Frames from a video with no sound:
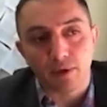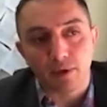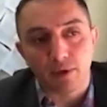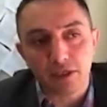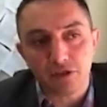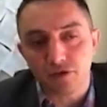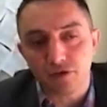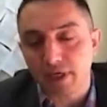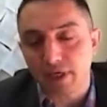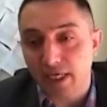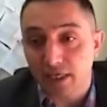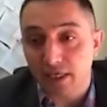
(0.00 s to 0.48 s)

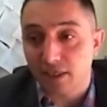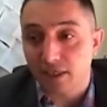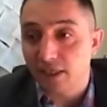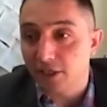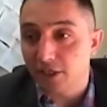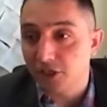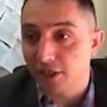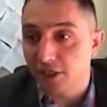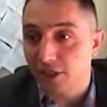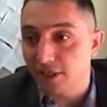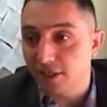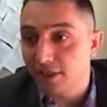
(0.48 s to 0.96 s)
great
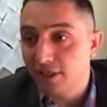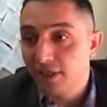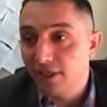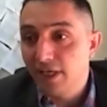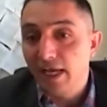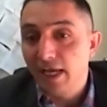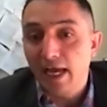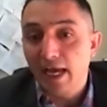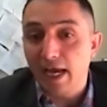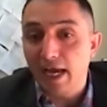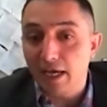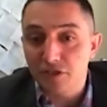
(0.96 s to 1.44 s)
recognition
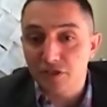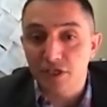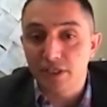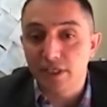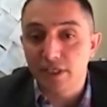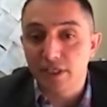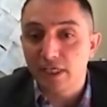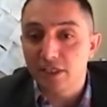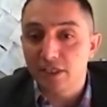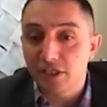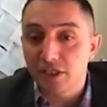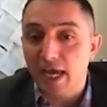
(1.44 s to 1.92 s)
as a
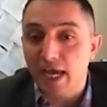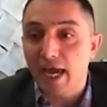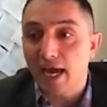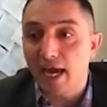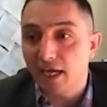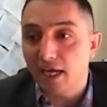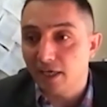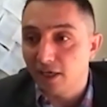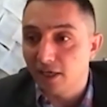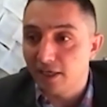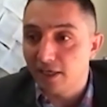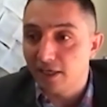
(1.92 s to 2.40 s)
data
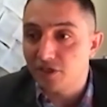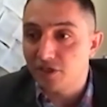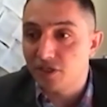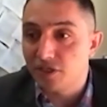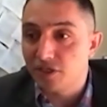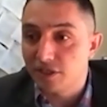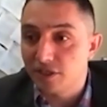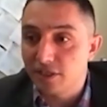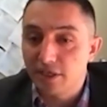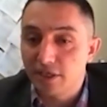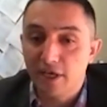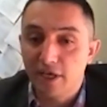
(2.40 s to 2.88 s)

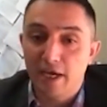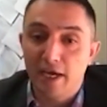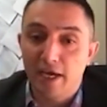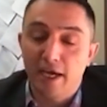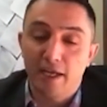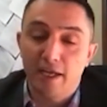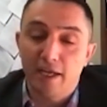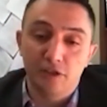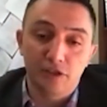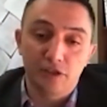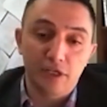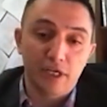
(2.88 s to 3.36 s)
analyst
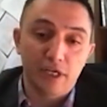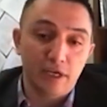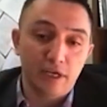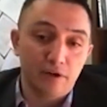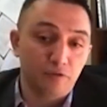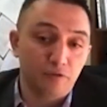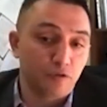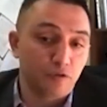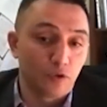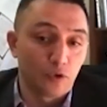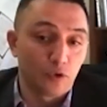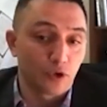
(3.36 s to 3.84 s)
and
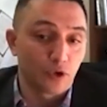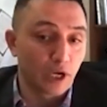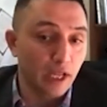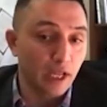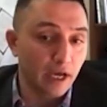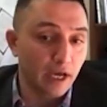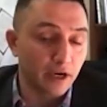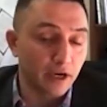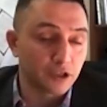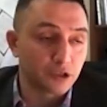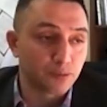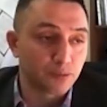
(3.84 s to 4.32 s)
for a
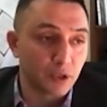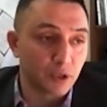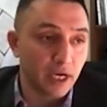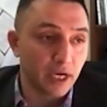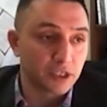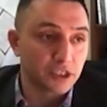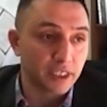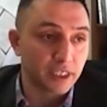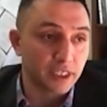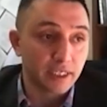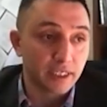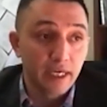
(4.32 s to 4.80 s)
large
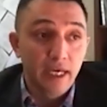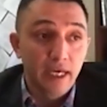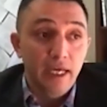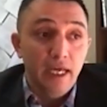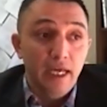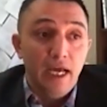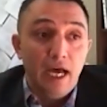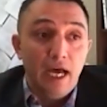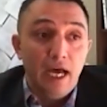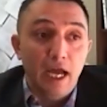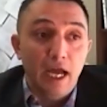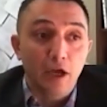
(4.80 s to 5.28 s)
project.
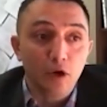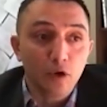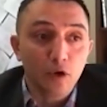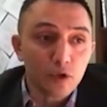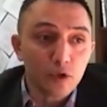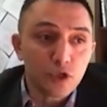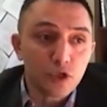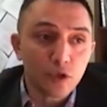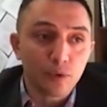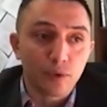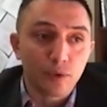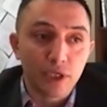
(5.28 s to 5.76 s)
I
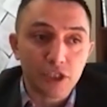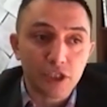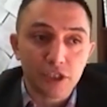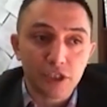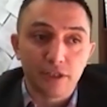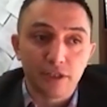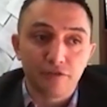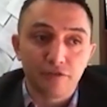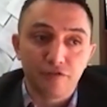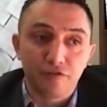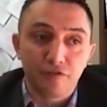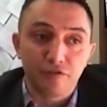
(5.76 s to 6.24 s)
also
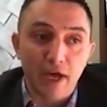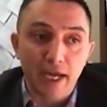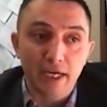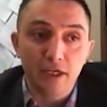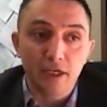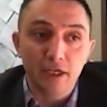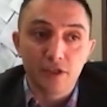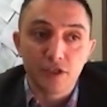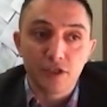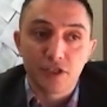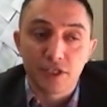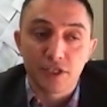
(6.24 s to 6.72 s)
reached the
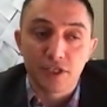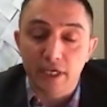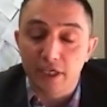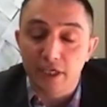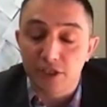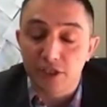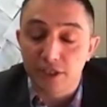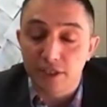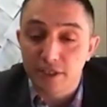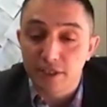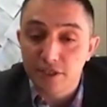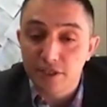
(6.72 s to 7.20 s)
final
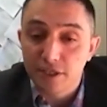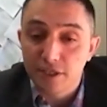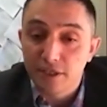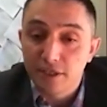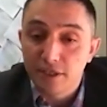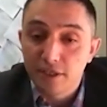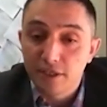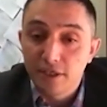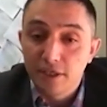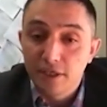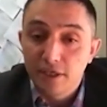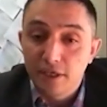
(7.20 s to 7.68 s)
stages,
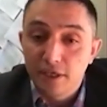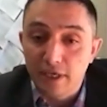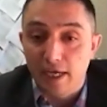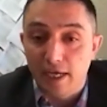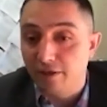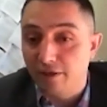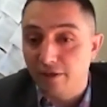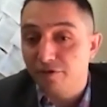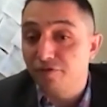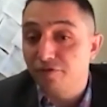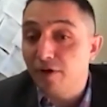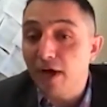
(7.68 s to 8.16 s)

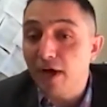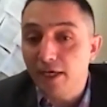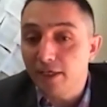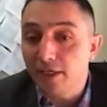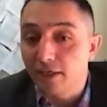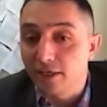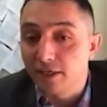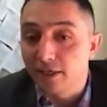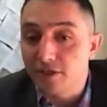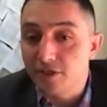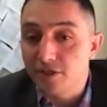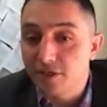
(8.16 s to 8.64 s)
like the
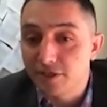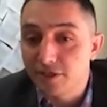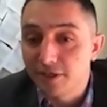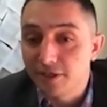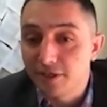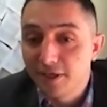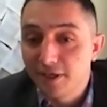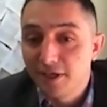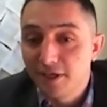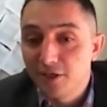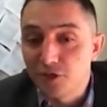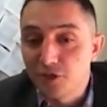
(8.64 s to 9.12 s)
finalist.
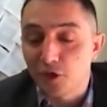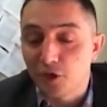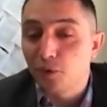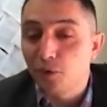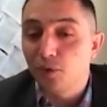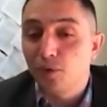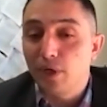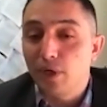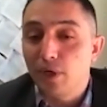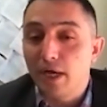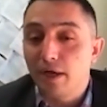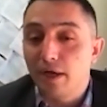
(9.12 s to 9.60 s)

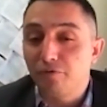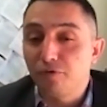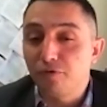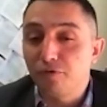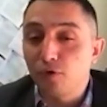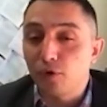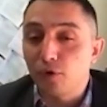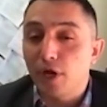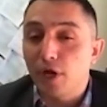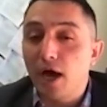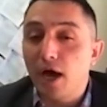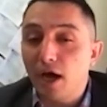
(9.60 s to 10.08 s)
So
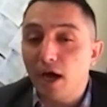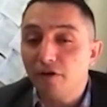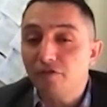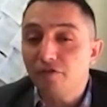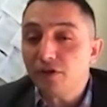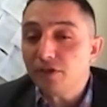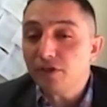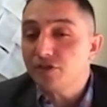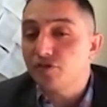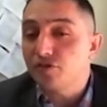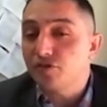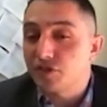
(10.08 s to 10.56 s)
for
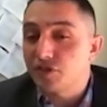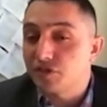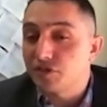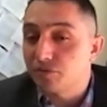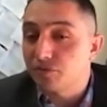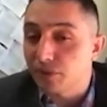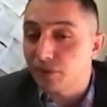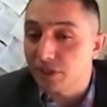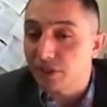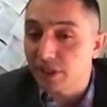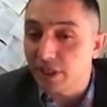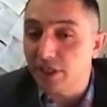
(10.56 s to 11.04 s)
Harvard
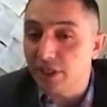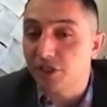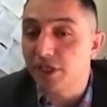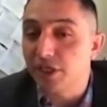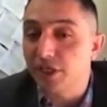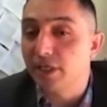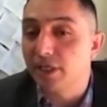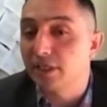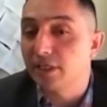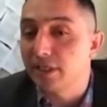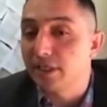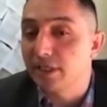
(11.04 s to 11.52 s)

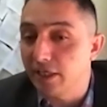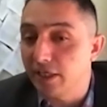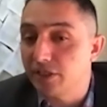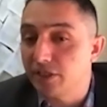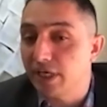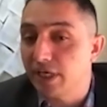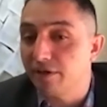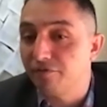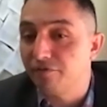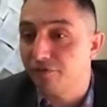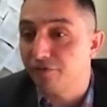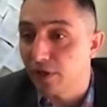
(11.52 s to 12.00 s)
Strategic
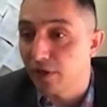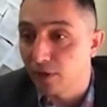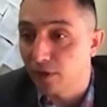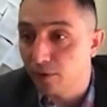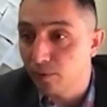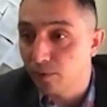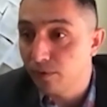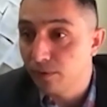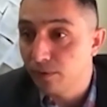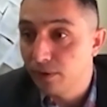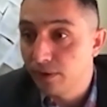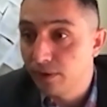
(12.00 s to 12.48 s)
Data
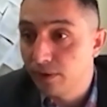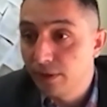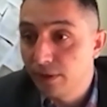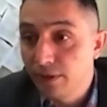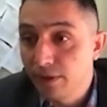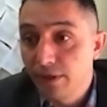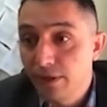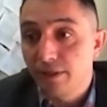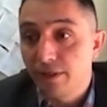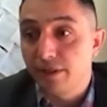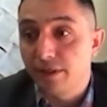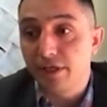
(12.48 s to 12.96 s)
Fellow,
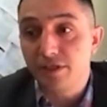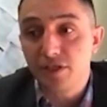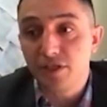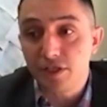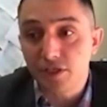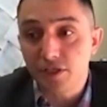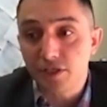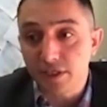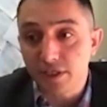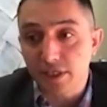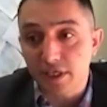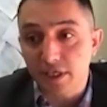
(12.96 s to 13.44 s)
this
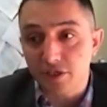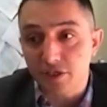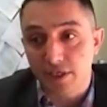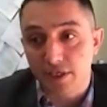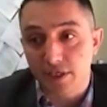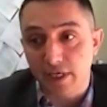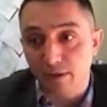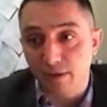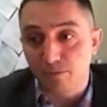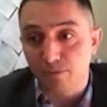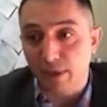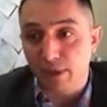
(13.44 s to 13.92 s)
is a
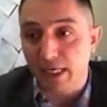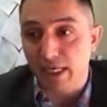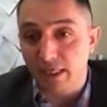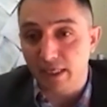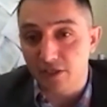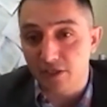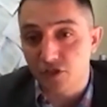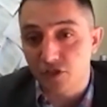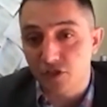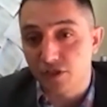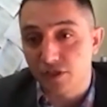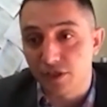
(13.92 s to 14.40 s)

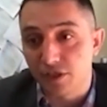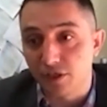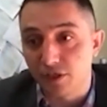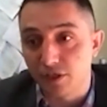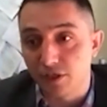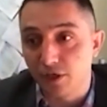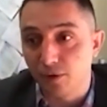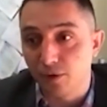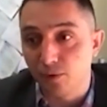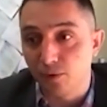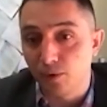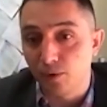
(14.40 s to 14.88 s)
testing-based, you
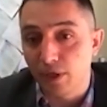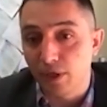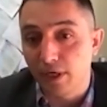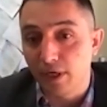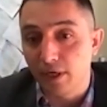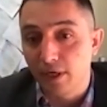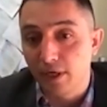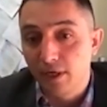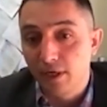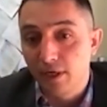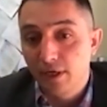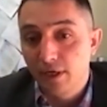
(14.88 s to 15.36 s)

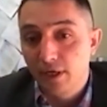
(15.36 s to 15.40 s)
know,